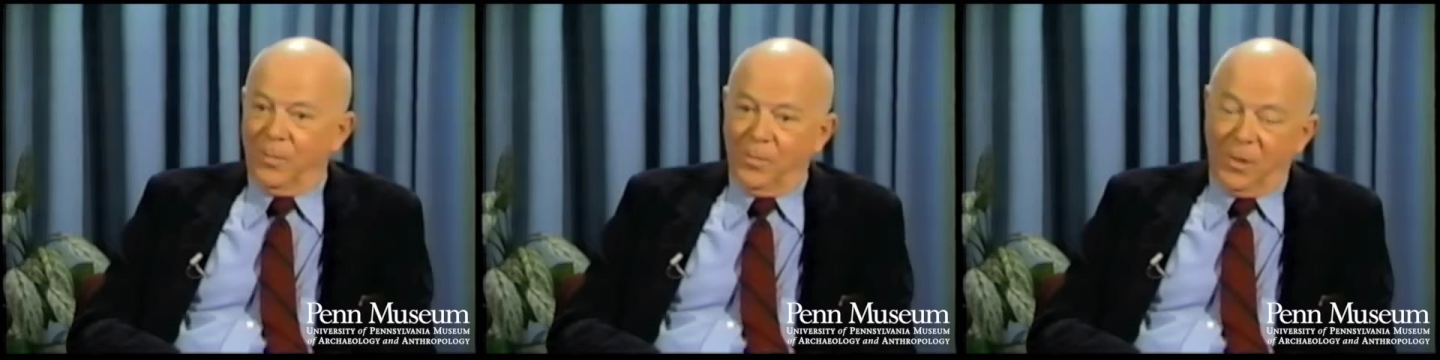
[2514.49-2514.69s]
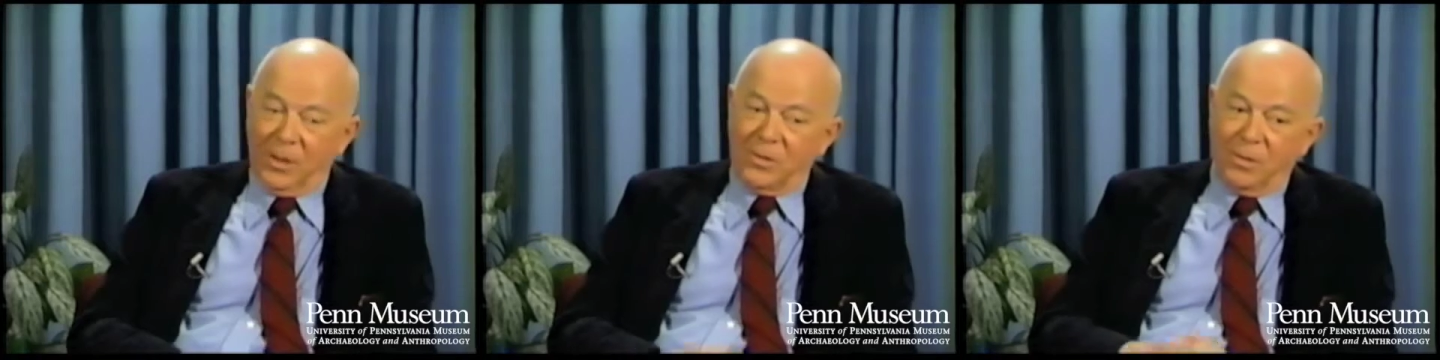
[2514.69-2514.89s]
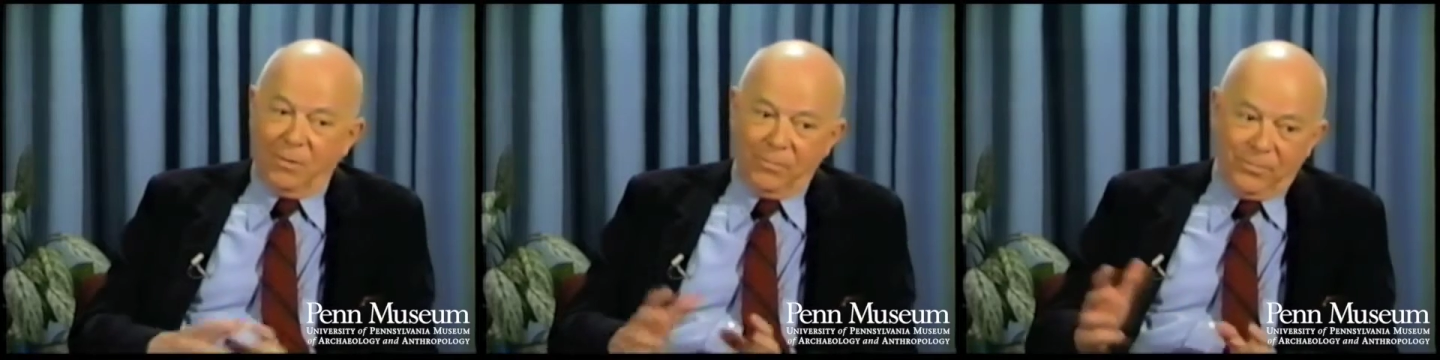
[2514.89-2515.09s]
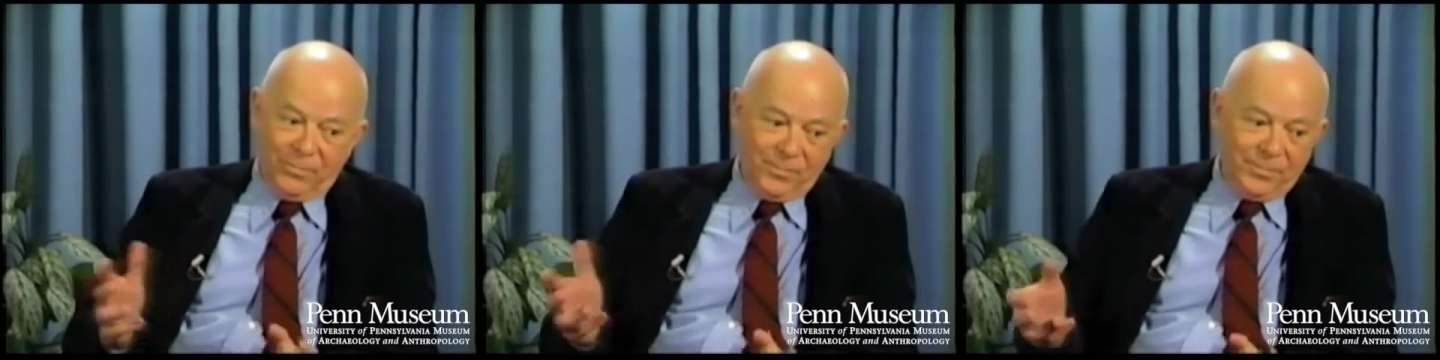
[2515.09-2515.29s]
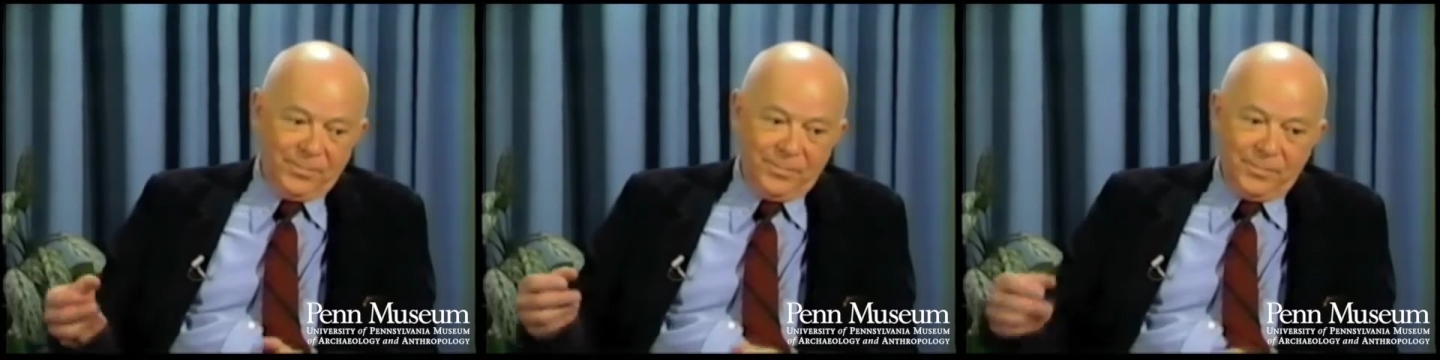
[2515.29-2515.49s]
myself
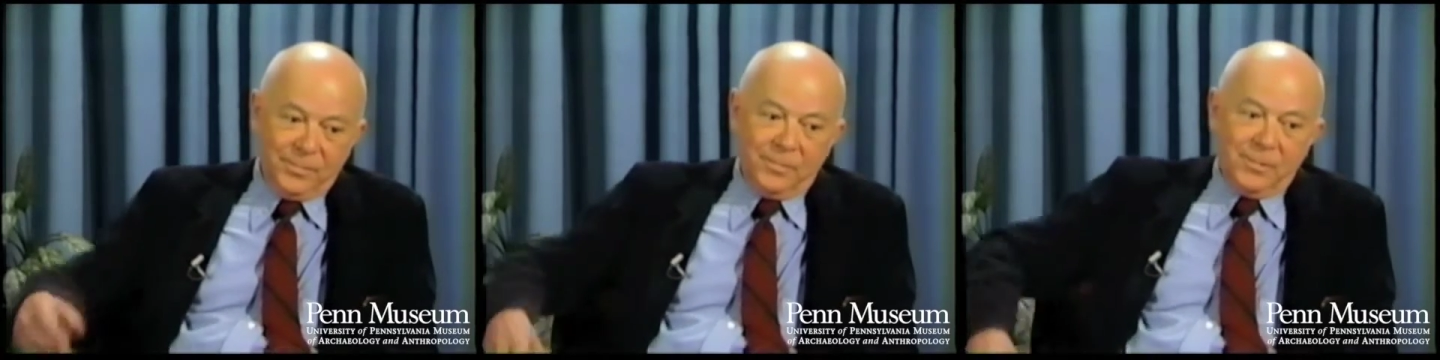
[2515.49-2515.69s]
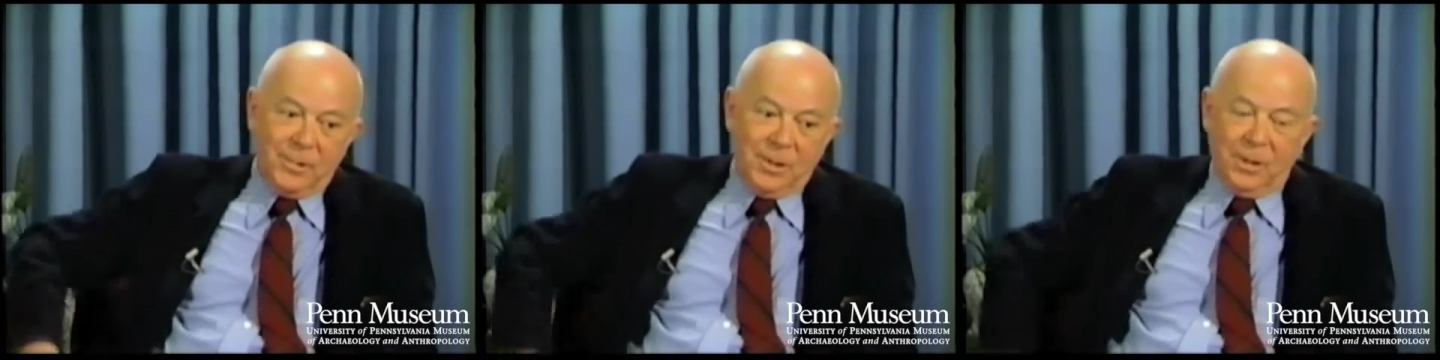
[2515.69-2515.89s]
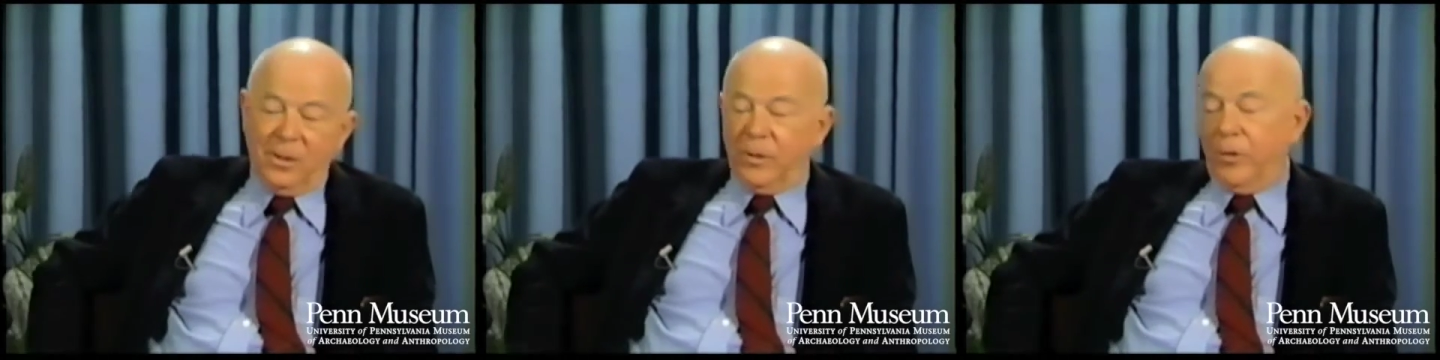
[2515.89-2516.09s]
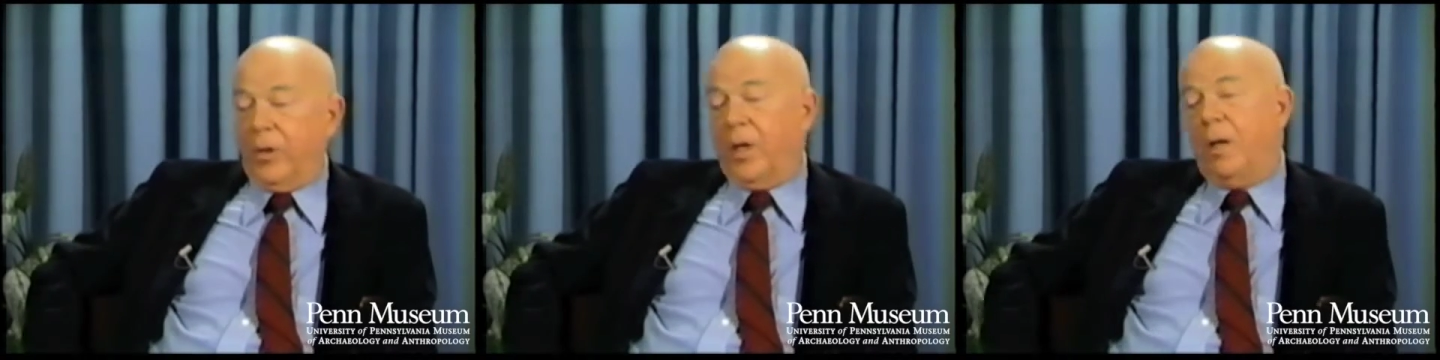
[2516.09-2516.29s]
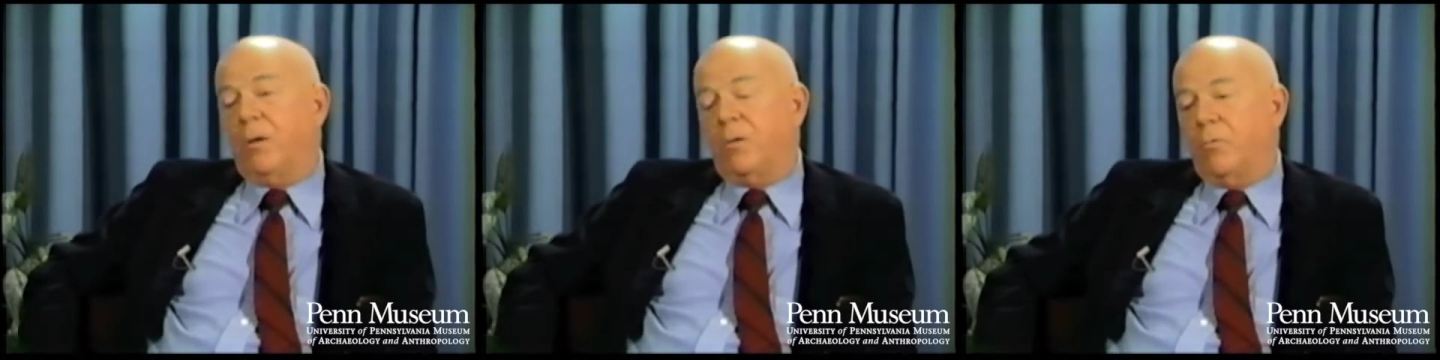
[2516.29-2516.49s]
cleared
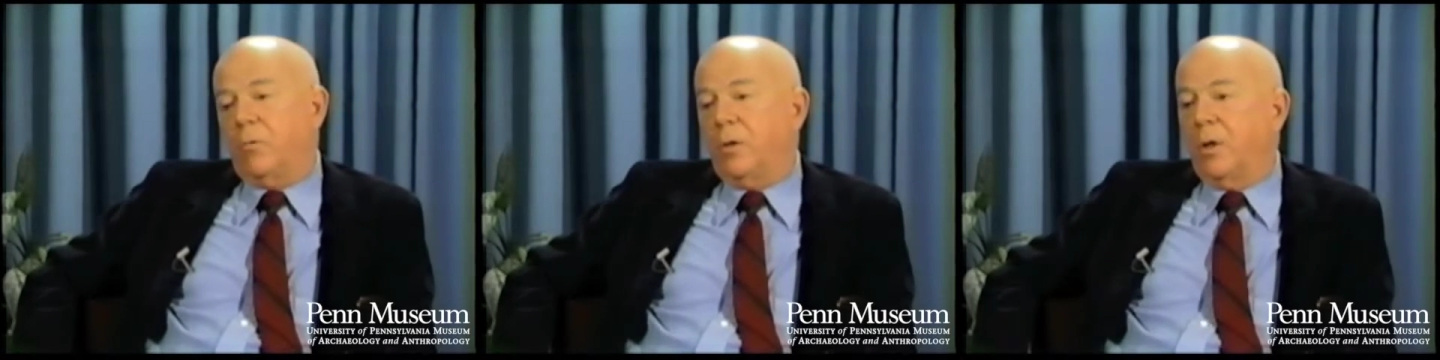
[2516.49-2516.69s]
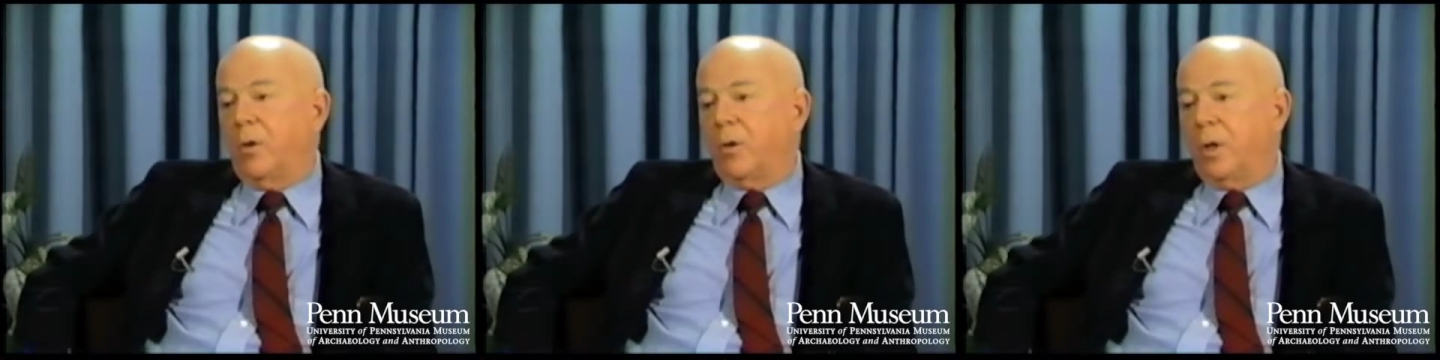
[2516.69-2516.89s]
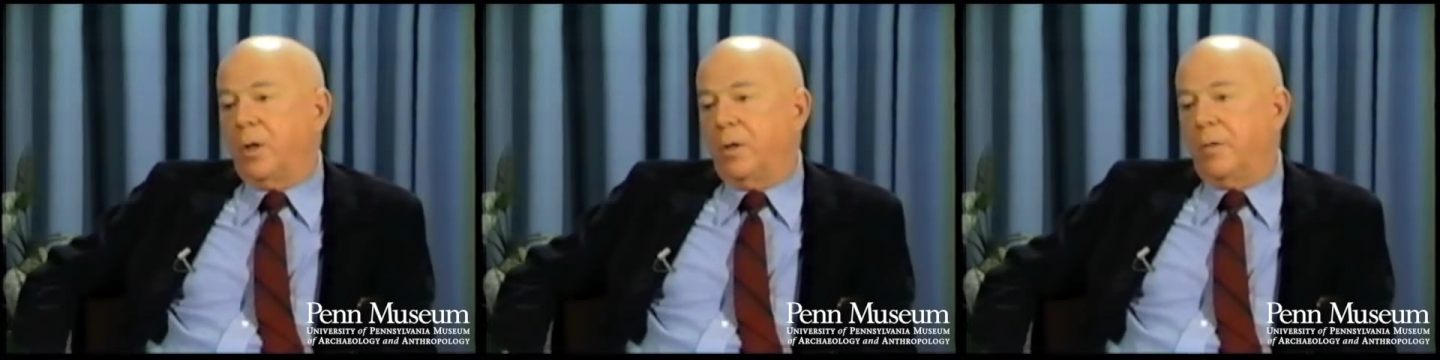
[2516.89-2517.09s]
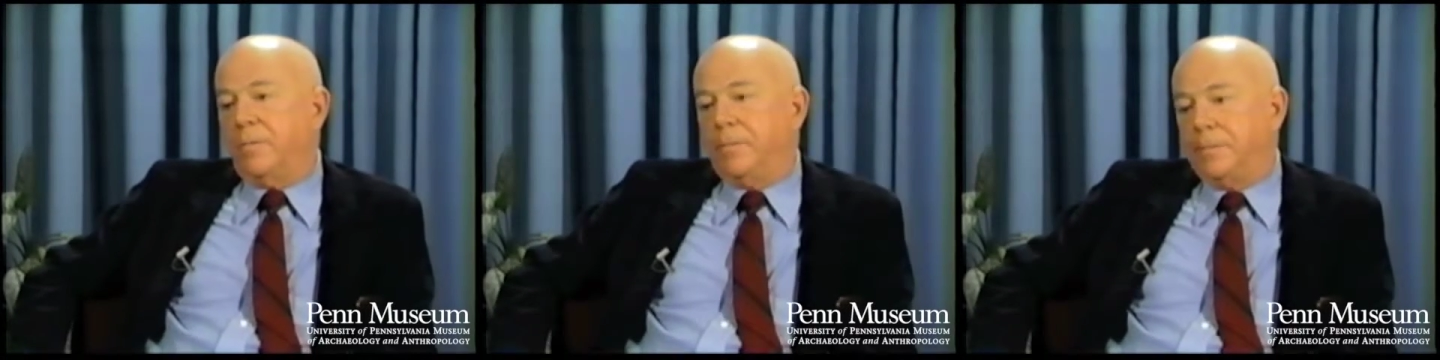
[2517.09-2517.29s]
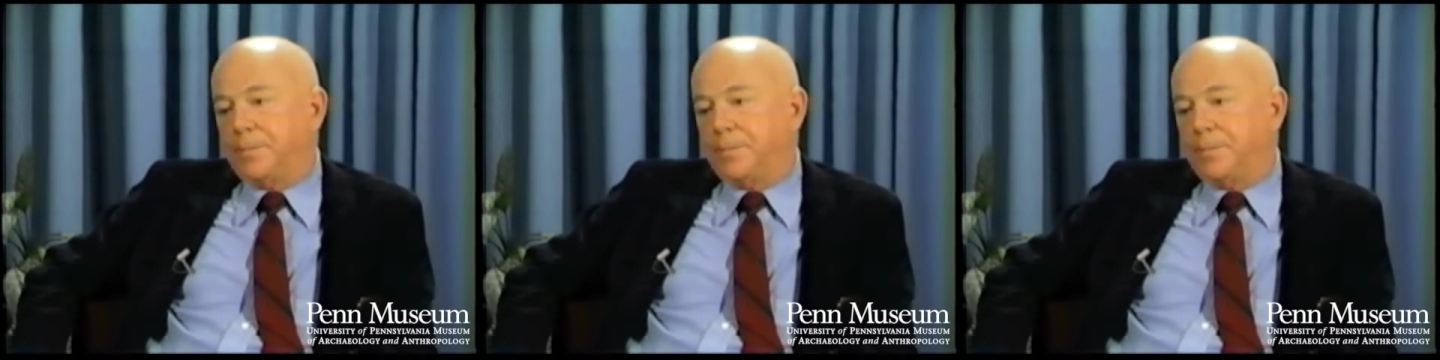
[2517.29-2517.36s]
out and relocated.